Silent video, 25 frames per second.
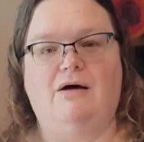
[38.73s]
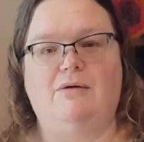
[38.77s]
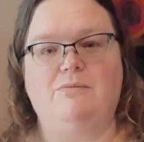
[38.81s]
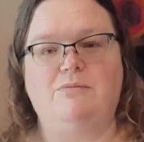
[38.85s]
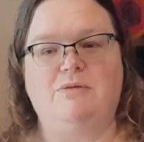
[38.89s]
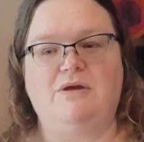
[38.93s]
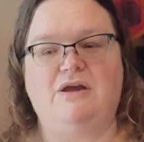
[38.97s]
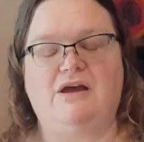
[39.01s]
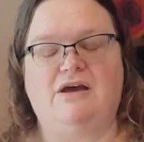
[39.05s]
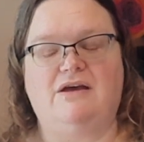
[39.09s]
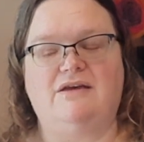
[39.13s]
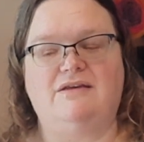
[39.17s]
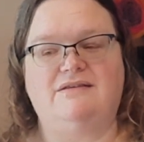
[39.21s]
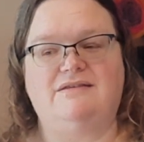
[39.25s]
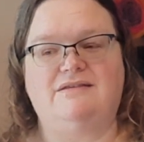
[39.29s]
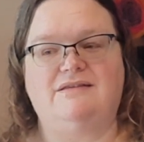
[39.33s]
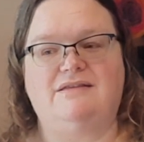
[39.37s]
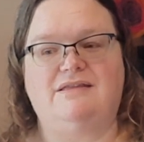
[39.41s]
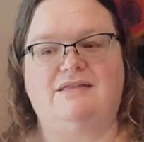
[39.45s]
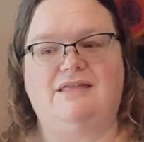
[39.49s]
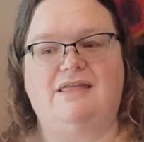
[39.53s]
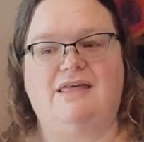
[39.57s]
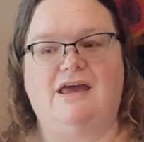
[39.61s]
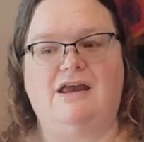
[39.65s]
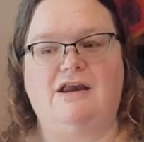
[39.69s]
because
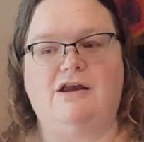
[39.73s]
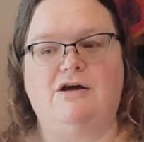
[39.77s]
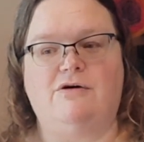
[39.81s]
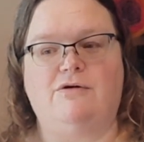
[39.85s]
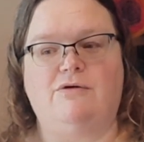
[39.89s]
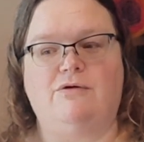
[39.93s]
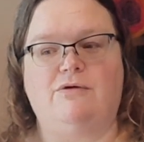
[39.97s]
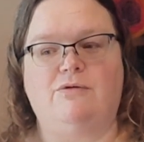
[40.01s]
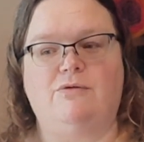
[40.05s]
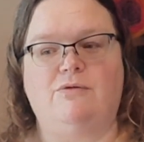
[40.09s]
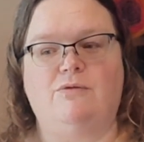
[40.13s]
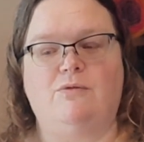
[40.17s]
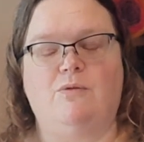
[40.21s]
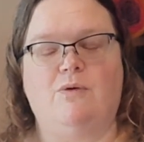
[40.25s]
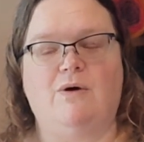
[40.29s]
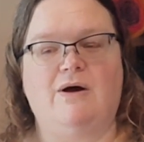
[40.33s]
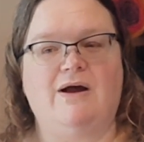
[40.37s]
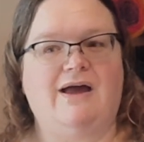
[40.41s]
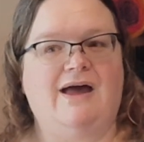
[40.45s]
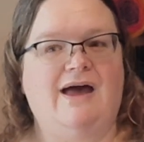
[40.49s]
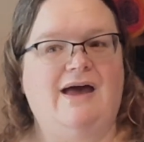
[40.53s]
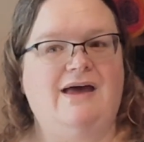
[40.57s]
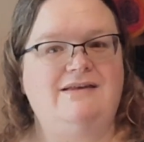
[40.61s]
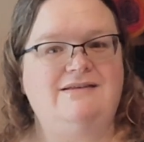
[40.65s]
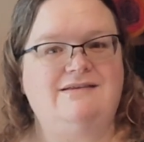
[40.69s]
they know what
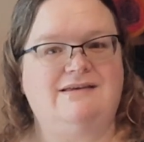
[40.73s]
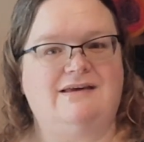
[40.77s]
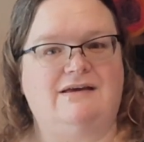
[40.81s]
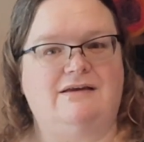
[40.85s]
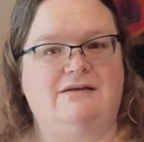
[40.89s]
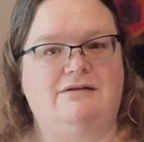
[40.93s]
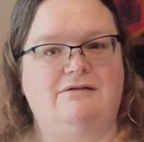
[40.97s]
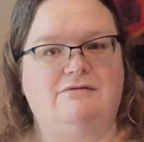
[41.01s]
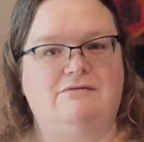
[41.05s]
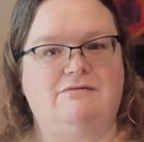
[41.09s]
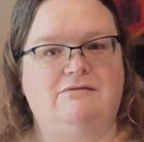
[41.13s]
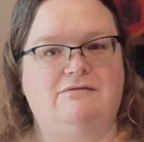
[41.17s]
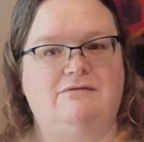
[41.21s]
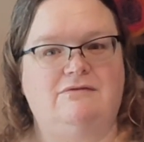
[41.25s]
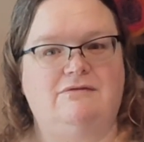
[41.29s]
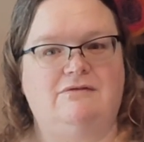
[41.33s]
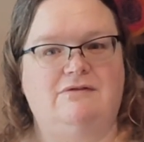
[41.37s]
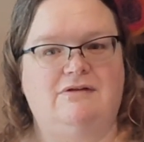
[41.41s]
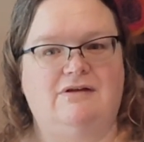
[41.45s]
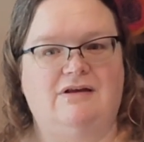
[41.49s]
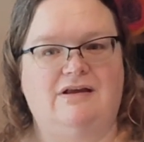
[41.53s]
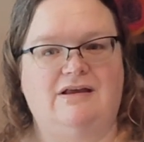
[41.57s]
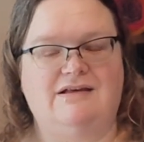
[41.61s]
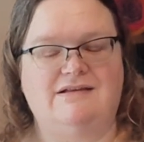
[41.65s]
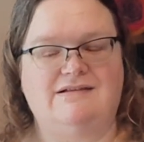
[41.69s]
content
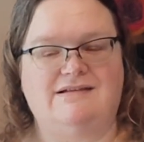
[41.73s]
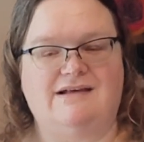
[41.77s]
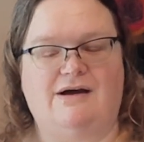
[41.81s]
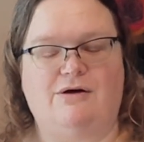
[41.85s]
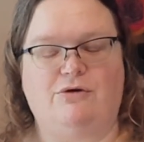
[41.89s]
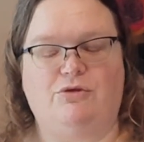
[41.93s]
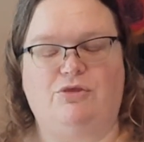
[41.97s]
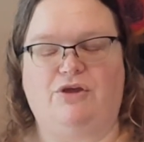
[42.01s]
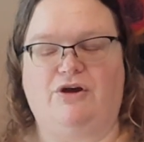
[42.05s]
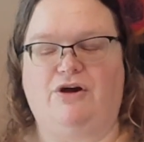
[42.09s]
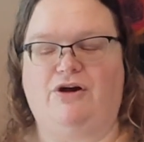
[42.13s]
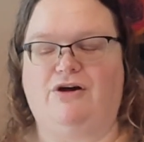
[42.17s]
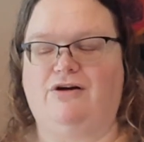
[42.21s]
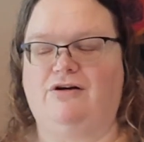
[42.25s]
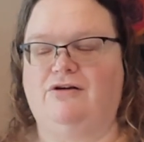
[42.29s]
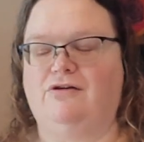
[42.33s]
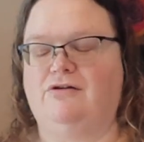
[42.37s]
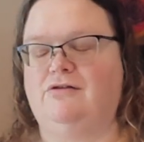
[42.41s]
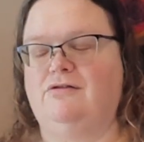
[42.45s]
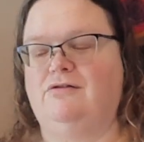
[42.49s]
is out there.